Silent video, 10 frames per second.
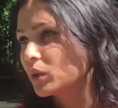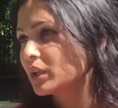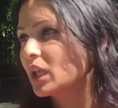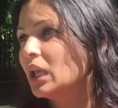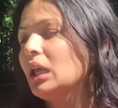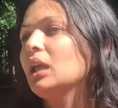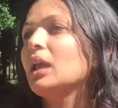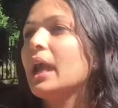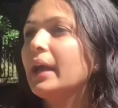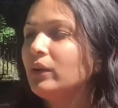
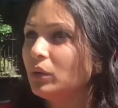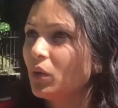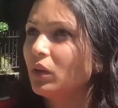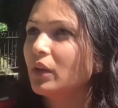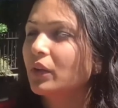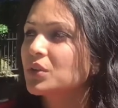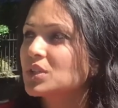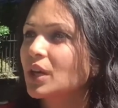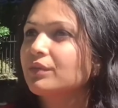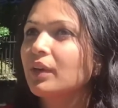working and doing all the other stuff,